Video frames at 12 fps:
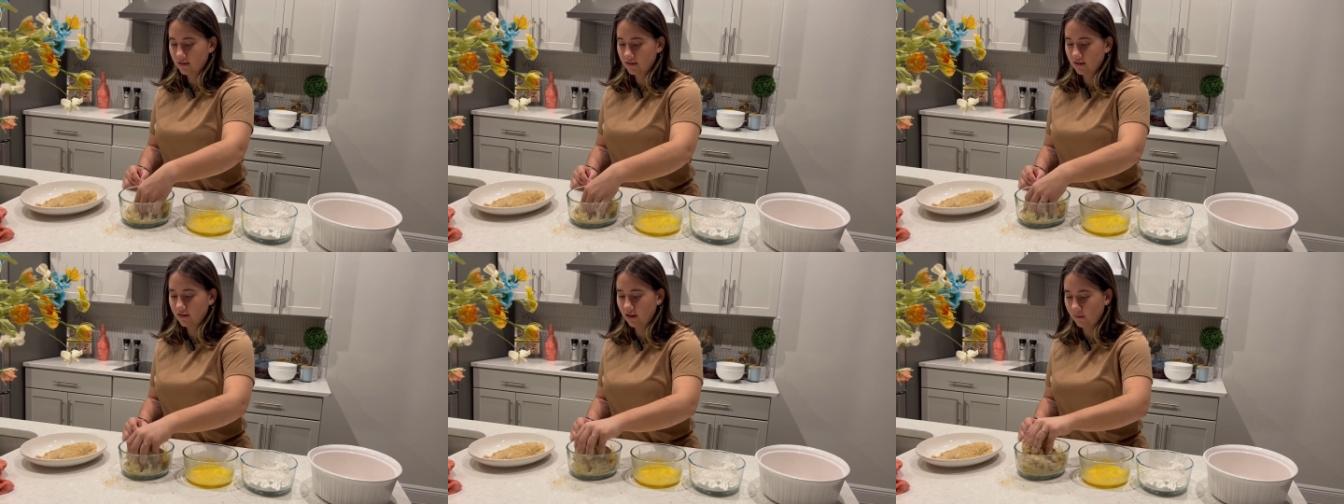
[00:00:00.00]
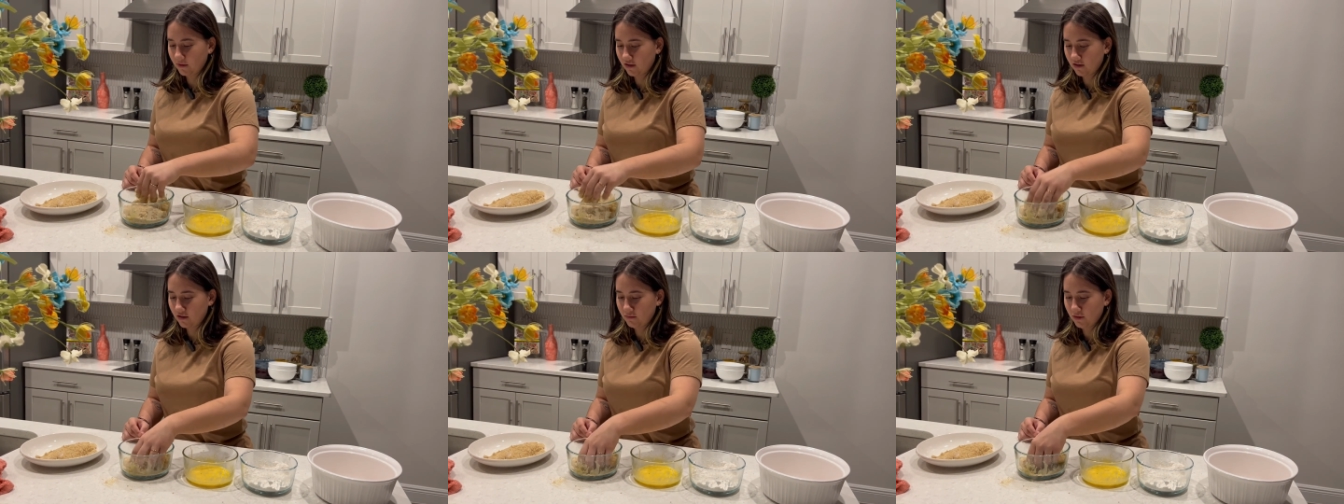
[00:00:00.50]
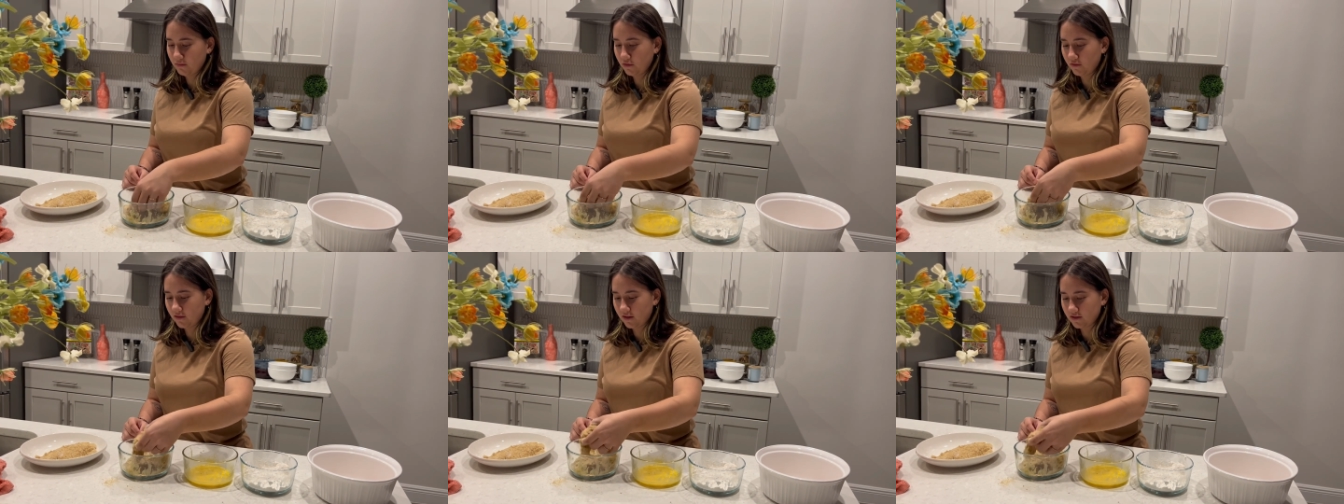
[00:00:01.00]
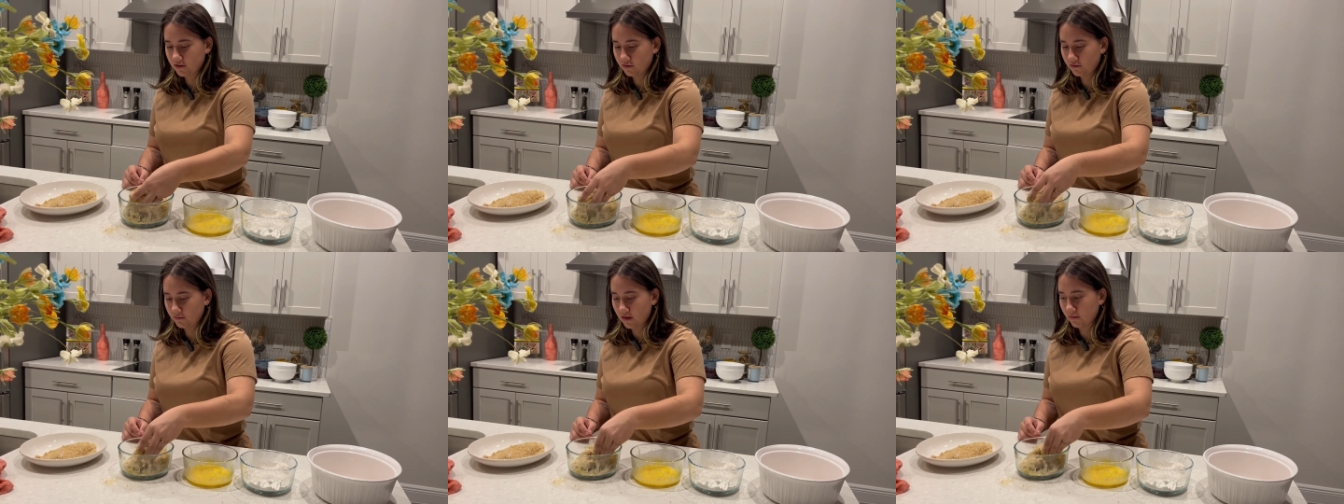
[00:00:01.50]
Since I'm gonna be moving
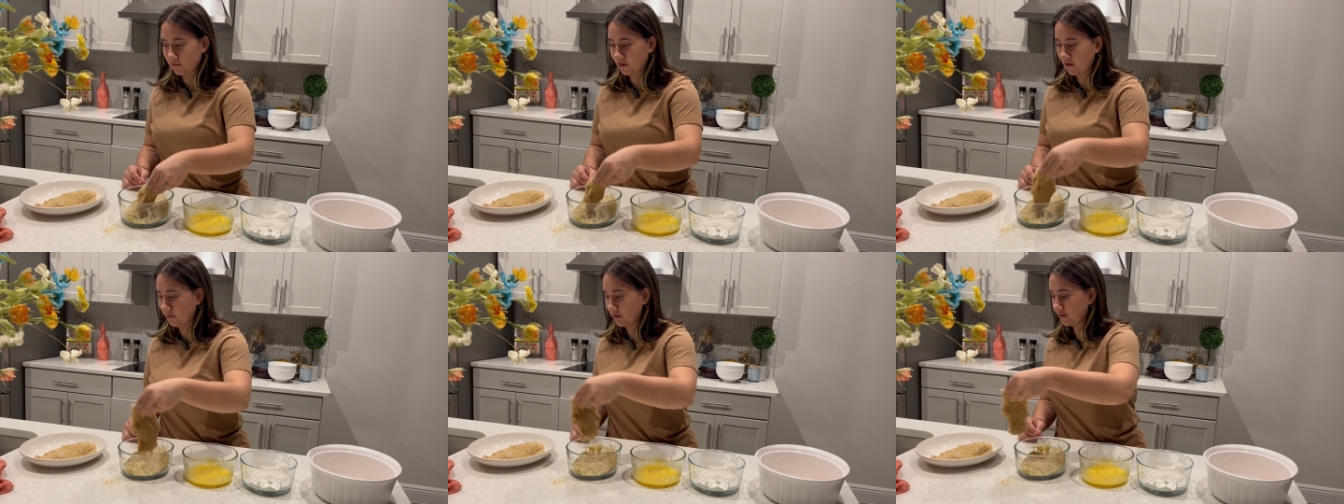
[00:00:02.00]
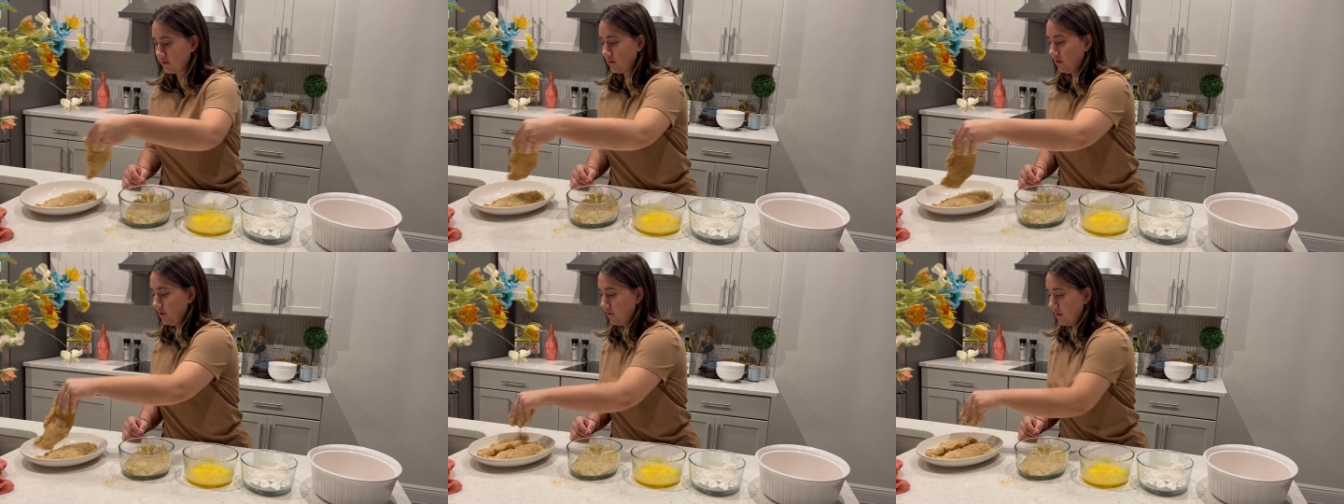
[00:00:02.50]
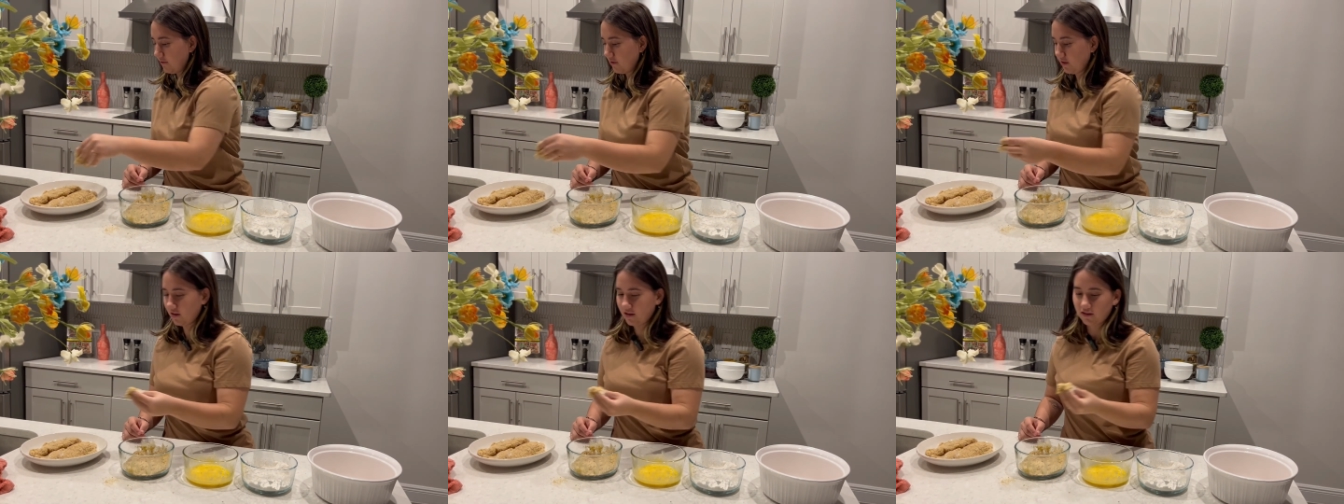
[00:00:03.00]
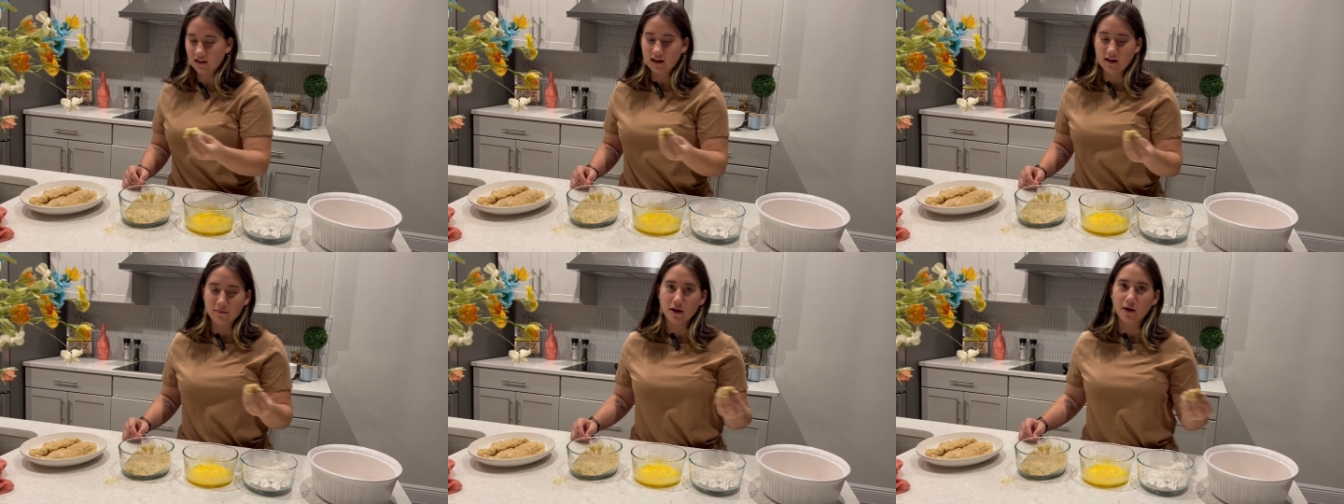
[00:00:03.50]
soon, my brain wants to know everything that
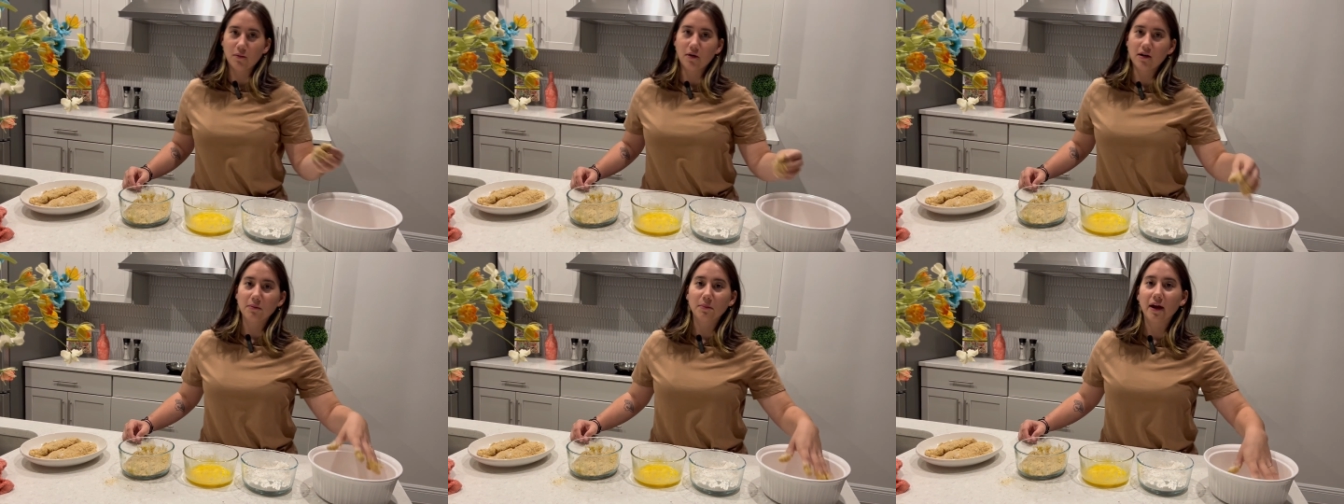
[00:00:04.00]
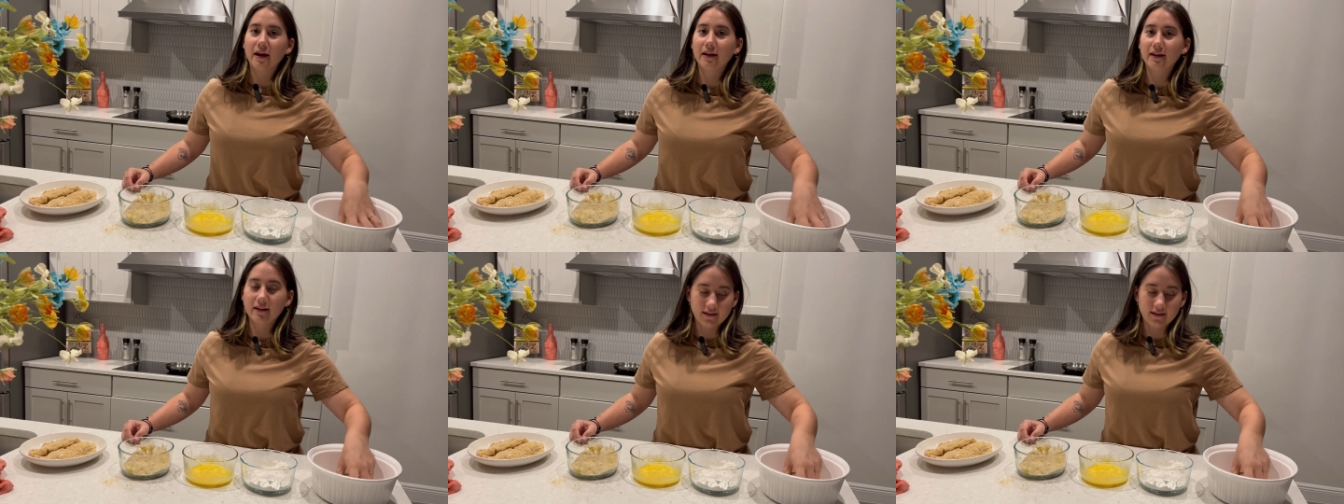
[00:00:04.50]
I might wanna buy.